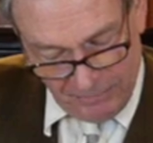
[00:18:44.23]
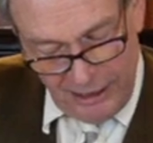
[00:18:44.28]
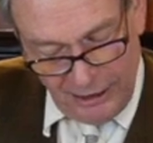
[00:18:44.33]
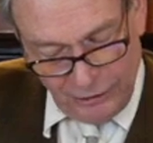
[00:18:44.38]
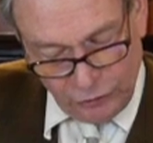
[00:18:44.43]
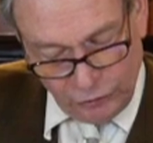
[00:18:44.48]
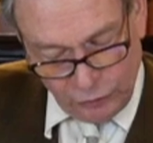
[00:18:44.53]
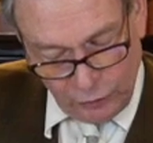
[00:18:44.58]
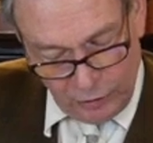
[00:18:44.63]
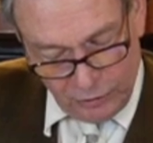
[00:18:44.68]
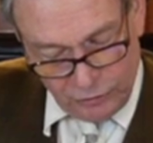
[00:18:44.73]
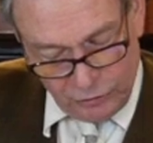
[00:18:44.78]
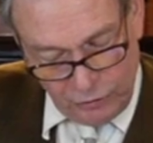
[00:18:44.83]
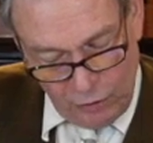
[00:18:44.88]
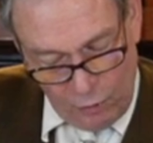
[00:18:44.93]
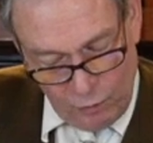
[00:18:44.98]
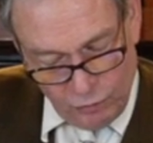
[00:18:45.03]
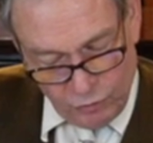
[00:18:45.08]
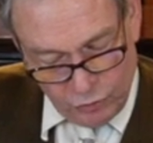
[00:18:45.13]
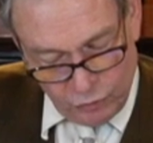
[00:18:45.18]
In short,
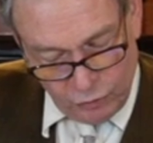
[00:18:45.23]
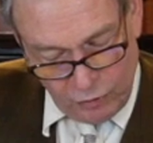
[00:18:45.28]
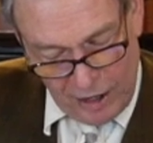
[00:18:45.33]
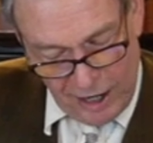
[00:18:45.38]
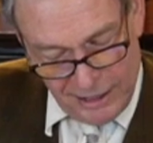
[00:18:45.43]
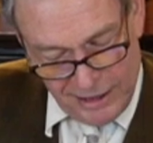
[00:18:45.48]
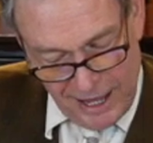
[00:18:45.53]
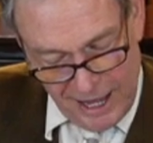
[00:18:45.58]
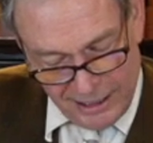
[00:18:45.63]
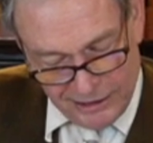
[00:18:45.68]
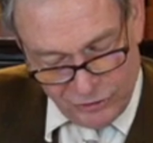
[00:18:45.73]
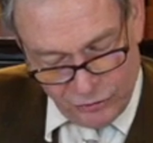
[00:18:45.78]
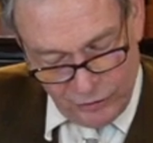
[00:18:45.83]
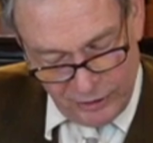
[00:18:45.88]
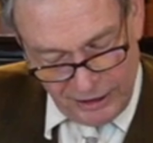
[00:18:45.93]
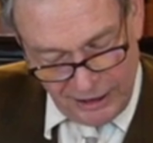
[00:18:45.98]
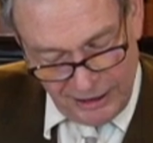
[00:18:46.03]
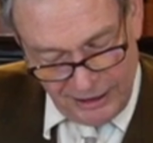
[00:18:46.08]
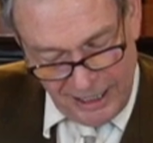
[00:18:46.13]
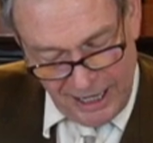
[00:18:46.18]
don't try that
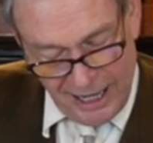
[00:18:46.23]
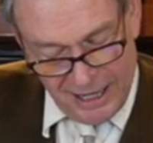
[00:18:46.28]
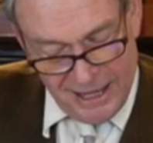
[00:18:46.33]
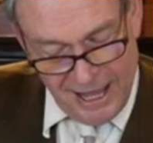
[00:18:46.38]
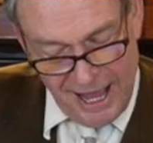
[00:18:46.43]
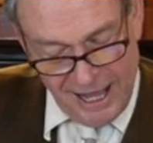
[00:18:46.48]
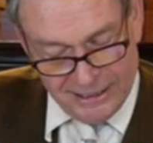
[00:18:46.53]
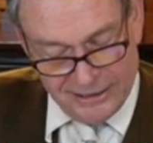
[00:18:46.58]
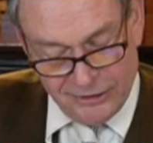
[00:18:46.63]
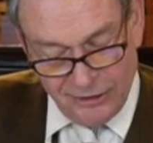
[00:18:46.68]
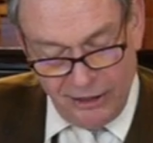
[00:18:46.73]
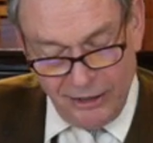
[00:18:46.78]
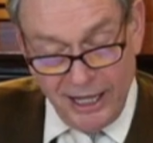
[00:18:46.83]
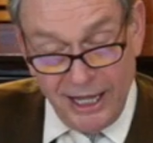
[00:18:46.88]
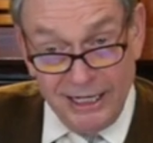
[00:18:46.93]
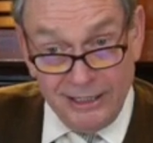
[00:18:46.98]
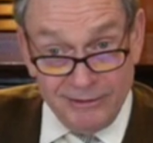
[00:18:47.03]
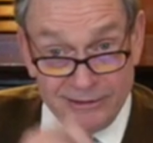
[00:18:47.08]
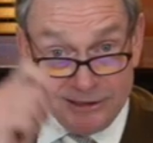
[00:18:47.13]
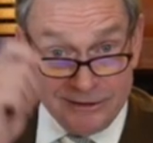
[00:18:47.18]
trick again. That's all.
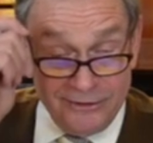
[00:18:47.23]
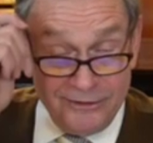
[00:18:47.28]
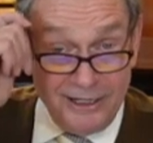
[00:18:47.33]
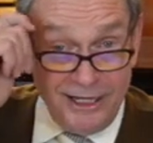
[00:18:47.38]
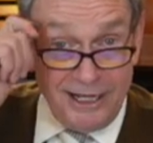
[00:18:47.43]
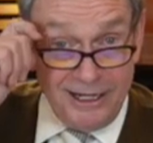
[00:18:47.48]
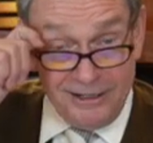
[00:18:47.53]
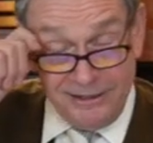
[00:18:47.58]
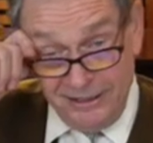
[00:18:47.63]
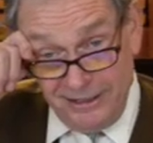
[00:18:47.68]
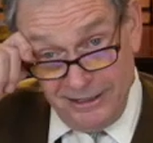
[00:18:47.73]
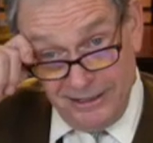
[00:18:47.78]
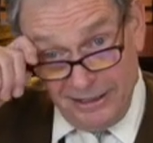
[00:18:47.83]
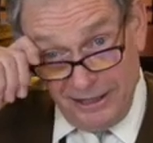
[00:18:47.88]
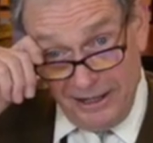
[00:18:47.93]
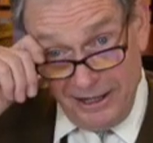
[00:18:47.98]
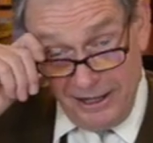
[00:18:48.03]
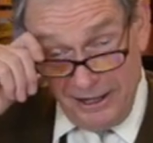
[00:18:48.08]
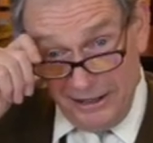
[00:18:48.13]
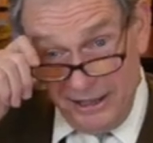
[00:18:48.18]
Anyway, so they got
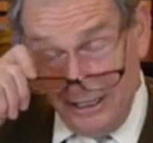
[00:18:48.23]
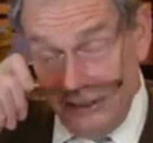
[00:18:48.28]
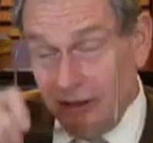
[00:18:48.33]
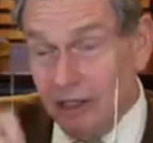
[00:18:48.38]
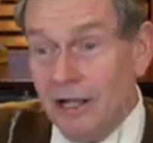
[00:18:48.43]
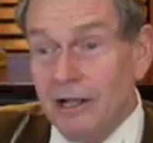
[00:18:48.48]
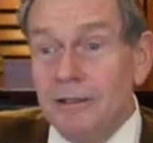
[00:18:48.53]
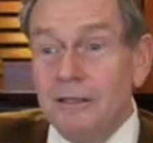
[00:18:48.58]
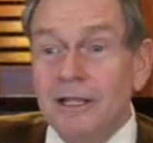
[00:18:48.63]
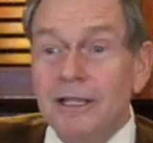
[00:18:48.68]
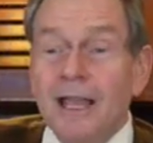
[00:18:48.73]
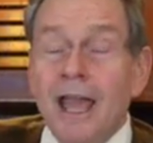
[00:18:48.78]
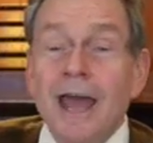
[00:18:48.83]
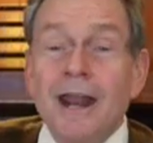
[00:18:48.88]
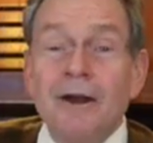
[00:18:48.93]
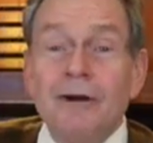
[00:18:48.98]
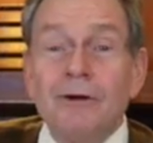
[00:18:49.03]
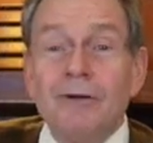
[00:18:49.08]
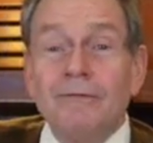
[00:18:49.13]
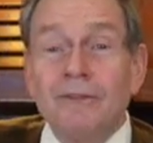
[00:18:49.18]
the
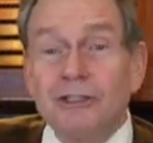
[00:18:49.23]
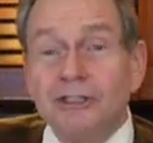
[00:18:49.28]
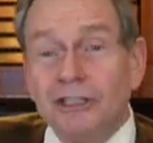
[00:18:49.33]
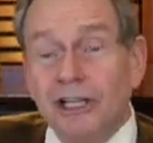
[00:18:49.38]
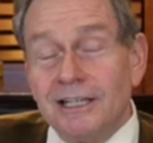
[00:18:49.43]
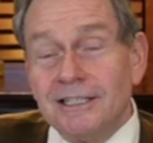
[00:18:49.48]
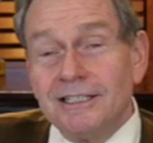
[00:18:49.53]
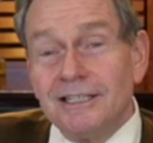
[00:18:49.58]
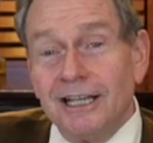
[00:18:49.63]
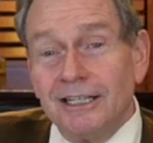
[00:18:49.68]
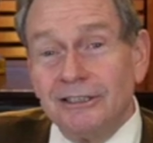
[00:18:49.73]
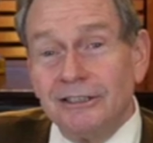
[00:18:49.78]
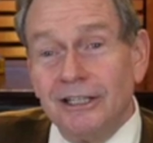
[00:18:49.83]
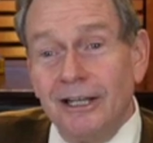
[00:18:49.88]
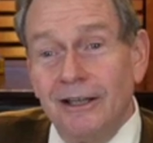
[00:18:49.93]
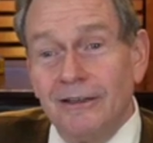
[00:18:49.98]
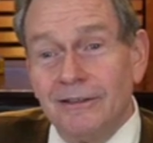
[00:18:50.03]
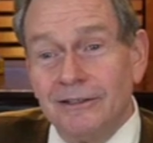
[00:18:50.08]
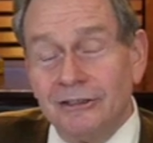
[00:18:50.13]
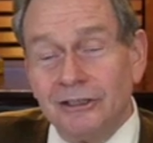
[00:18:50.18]
editor of the chess section,
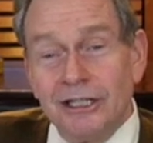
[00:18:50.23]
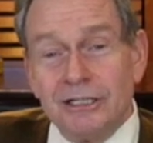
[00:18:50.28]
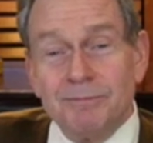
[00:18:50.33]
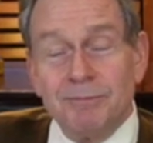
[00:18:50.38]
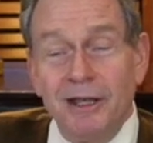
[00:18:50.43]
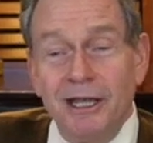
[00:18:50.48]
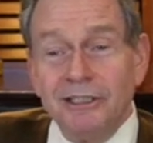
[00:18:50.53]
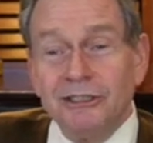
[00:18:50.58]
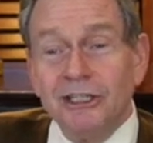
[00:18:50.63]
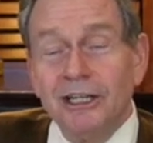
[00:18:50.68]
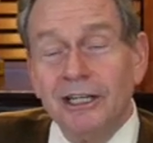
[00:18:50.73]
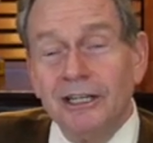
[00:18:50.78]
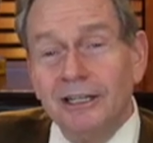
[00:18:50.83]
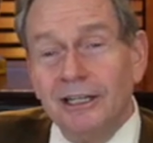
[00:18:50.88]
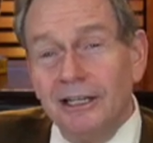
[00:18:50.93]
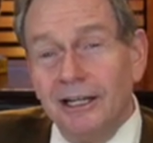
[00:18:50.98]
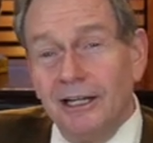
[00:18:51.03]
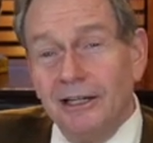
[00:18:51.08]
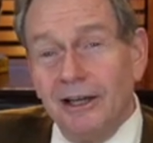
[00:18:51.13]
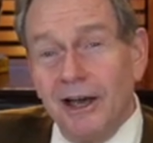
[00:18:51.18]
the chess page,
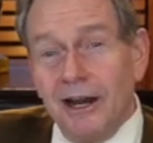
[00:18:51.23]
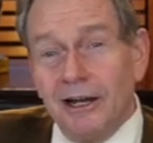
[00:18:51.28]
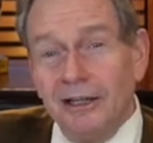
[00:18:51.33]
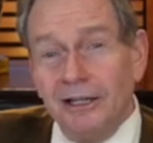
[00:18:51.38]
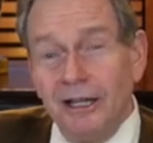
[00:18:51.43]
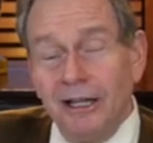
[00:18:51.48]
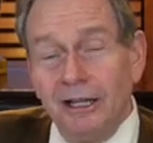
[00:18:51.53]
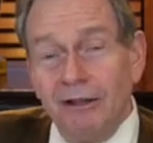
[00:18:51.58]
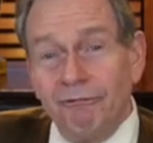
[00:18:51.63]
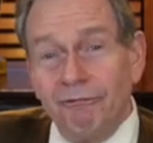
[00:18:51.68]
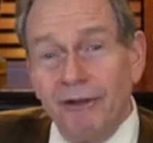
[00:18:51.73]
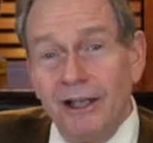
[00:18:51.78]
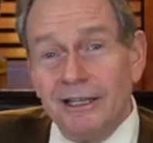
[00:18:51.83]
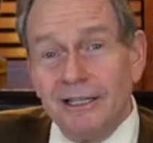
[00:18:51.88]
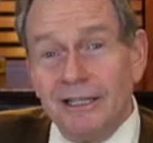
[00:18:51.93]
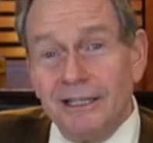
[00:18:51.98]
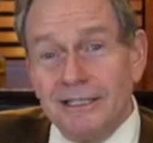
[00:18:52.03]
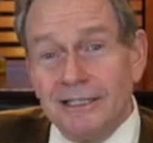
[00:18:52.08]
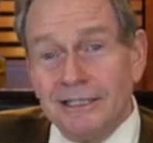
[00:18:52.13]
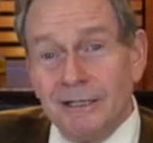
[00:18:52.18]
got a little
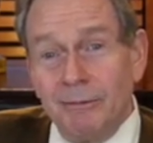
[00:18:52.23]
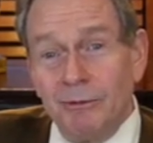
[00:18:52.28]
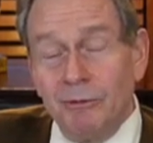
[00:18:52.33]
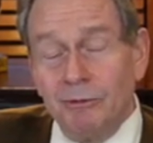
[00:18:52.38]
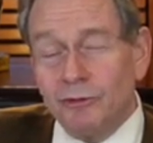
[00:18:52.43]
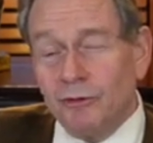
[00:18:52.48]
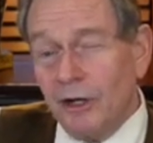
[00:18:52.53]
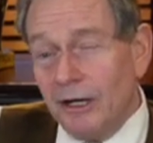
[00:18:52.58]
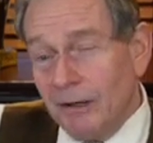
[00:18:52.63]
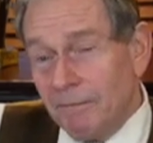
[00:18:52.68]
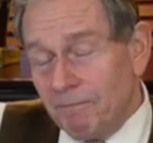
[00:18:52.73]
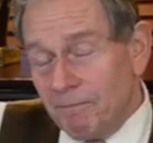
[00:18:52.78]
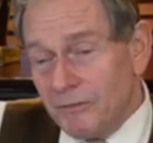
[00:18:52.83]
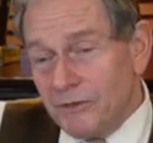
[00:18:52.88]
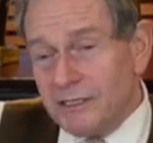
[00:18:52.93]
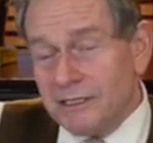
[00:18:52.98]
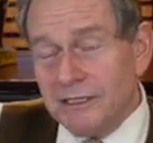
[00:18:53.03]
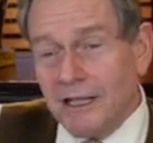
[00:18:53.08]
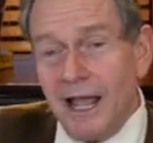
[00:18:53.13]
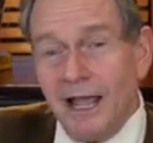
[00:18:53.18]
offended that somebody would try to
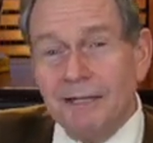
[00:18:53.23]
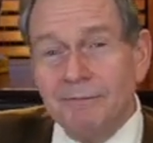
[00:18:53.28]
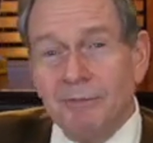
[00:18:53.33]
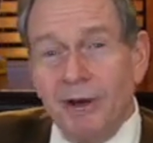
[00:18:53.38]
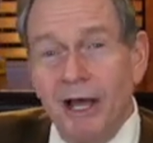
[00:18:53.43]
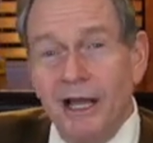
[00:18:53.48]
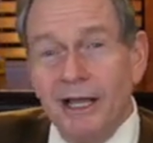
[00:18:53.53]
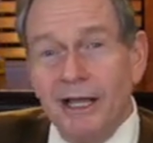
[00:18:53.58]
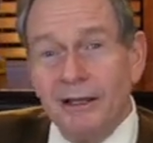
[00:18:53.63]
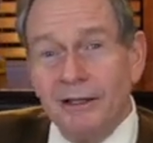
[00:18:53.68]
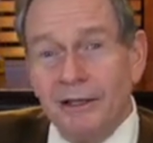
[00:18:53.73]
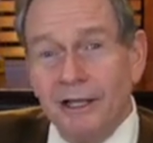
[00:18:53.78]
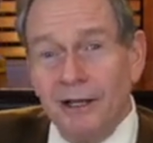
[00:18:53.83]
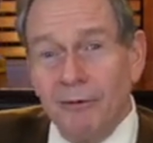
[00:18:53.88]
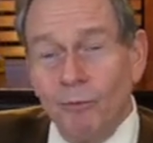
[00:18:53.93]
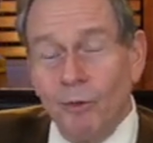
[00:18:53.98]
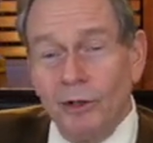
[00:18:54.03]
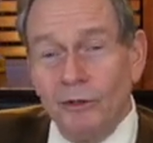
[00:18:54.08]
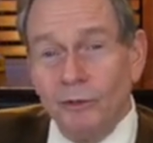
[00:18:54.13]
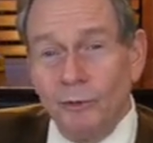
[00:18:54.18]
slide by a
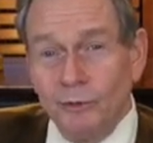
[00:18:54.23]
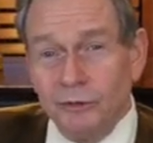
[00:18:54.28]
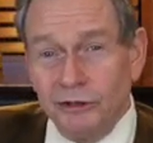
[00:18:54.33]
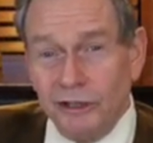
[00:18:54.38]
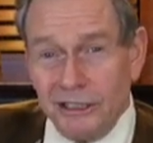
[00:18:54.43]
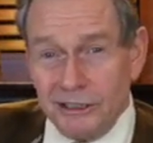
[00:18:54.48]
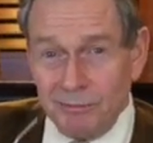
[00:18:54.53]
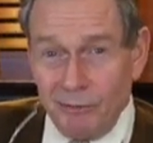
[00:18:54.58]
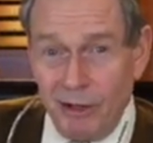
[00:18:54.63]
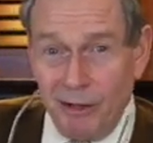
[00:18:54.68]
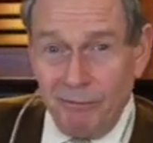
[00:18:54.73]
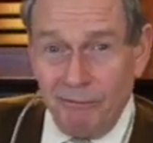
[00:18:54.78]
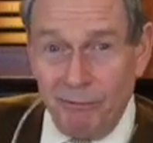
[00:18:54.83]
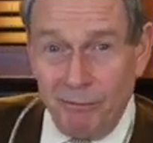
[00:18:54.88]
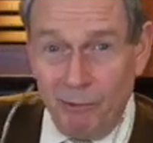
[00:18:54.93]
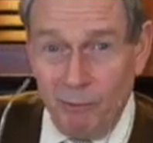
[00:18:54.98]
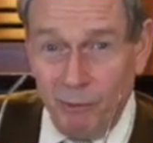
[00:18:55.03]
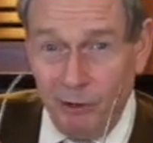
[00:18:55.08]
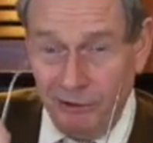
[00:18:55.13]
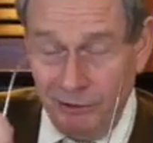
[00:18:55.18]
well-known chess problem
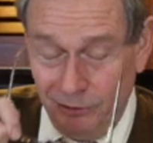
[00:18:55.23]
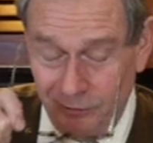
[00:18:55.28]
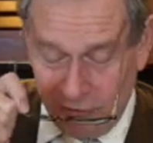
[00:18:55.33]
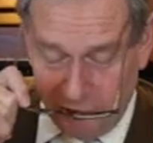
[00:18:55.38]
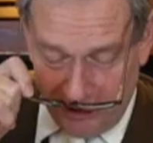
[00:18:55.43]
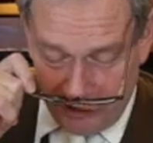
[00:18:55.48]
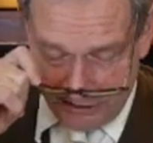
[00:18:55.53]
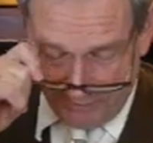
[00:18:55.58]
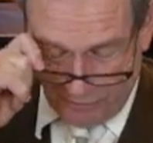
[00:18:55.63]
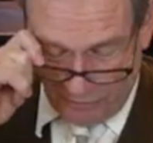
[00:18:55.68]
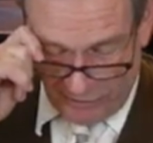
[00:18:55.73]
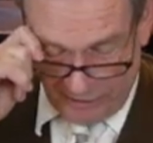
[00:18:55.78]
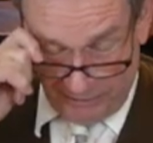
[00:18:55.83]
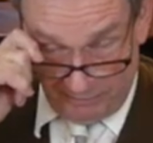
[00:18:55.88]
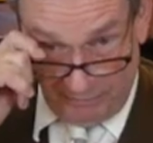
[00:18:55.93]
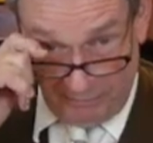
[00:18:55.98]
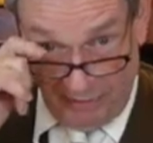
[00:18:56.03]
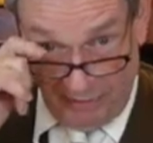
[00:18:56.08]
from a well-known chess book and